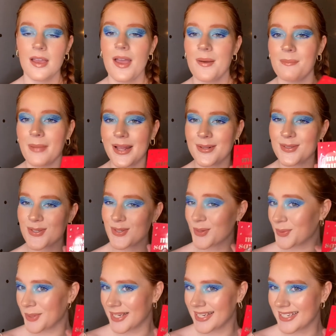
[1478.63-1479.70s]
Main
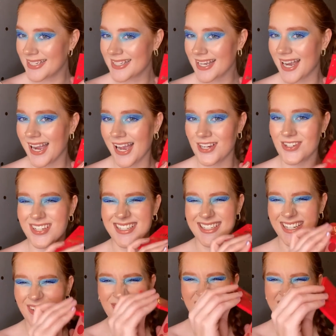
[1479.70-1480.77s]
Squeeze, I actually
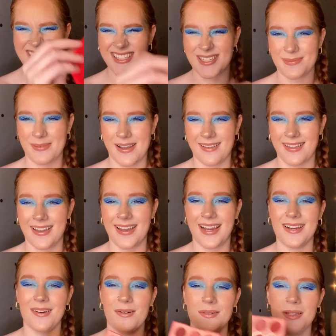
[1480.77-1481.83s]
didn't want this palette.
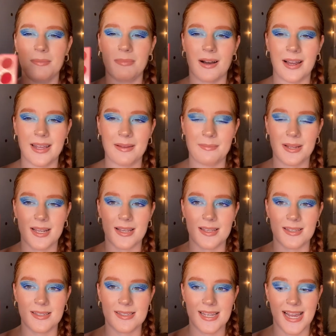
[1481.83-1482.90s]
I only bought it
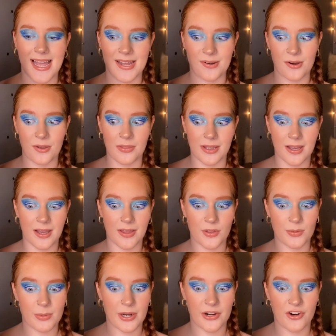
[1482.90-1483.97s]
because I had all the
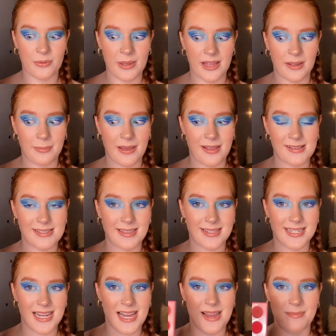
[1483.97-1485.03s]
other monochromatic palettes at the
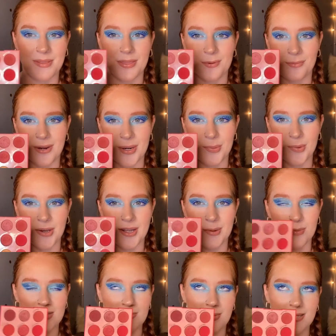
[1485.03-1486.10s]
time and the red one
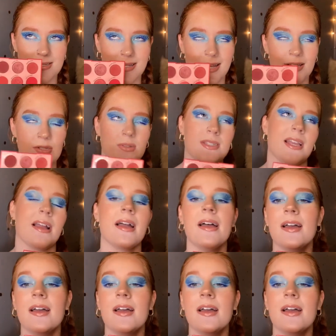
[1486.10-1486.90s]
was missing, so I was like,